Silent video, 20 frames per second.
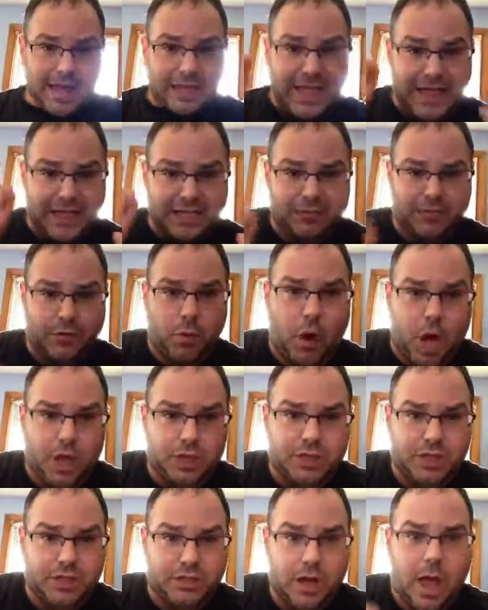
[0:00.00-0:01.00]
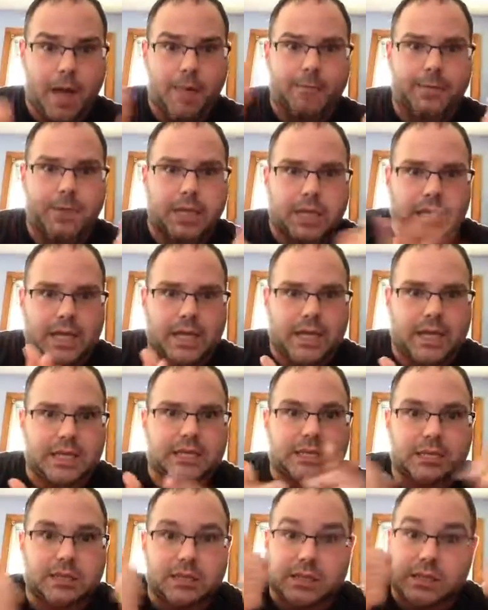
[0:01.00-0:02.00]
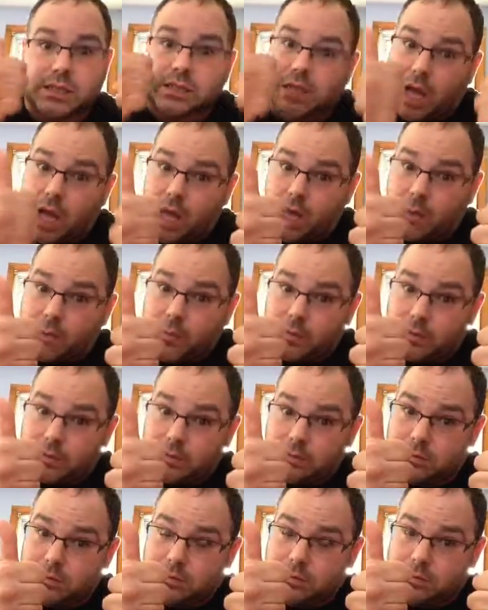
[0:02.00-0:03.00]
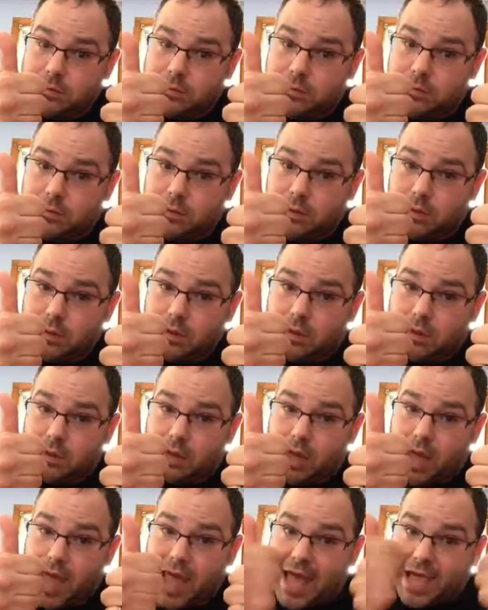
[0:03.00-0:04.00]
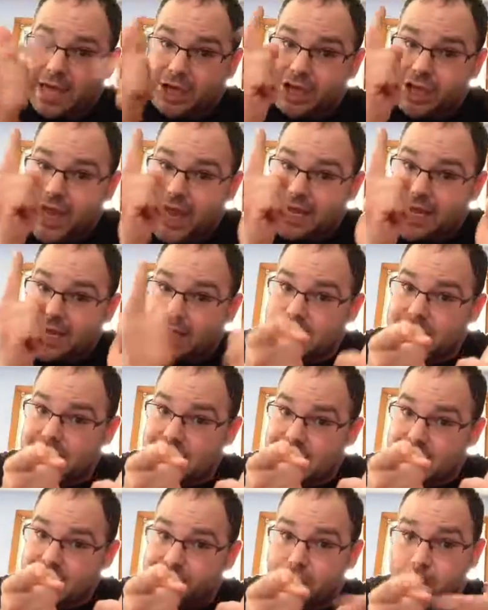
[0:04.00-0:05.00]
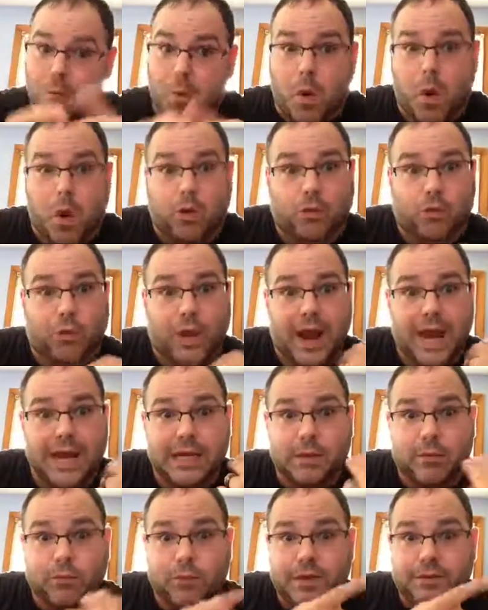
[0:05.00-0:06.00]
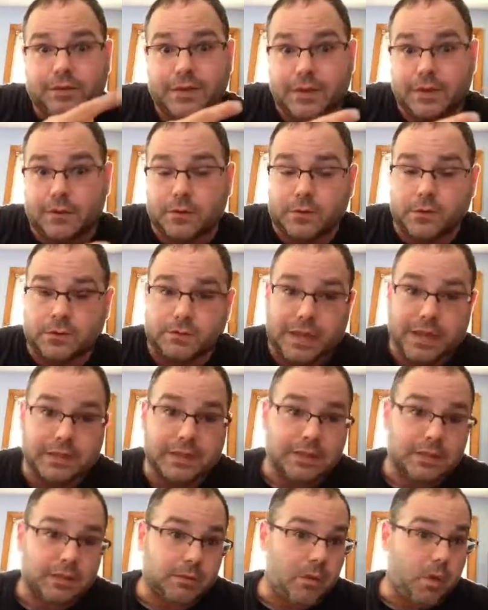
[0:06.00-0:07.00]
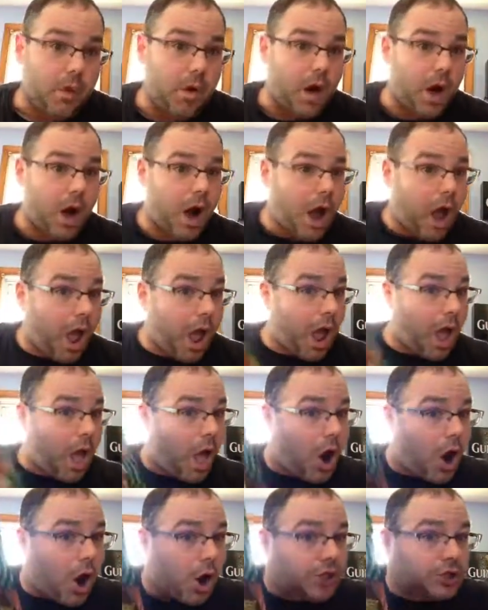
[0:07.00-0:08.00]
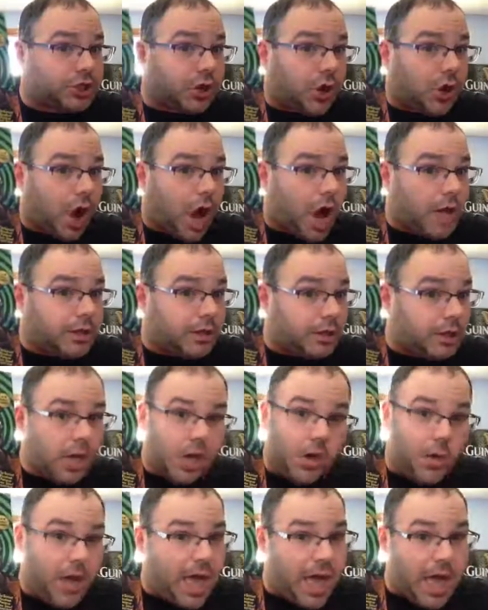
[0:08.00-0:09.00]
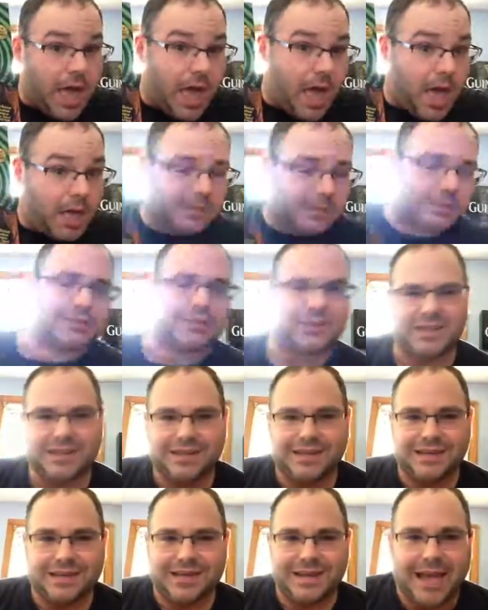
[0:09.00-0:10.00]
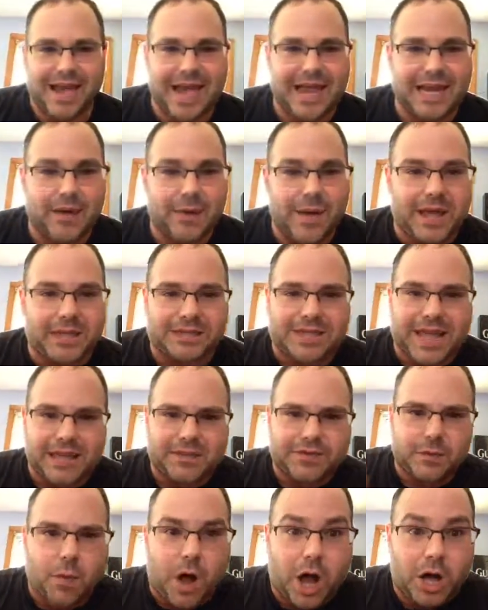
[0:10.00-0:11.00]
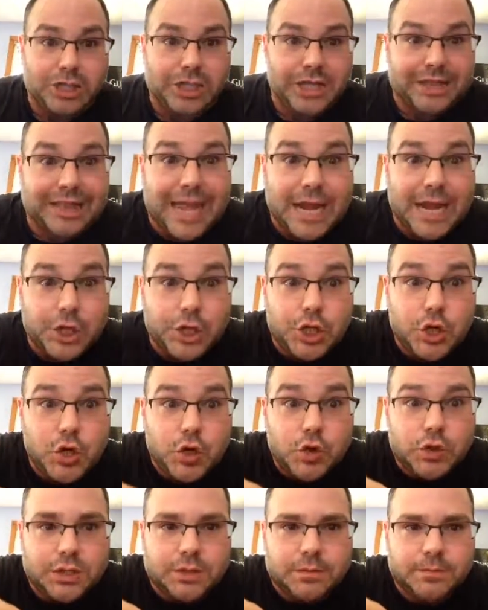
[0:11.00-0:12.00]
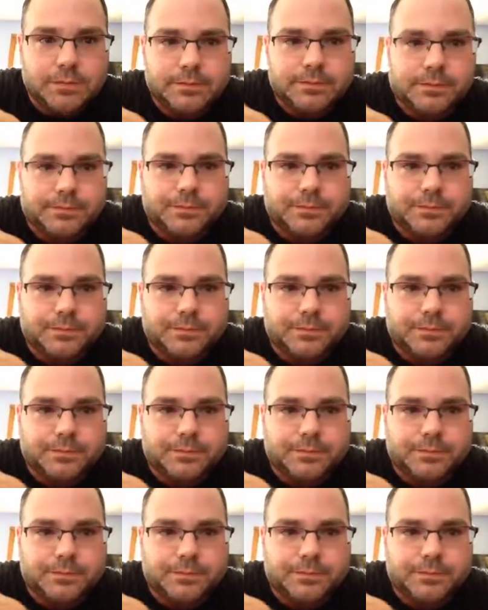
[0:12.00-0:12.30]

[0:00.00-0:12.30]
Thanks for watching. Please sub. And check in again for more random reviews. Maybe some more Herschell Gordon Lewis. Anyways, thanks for watching. Later, dudes.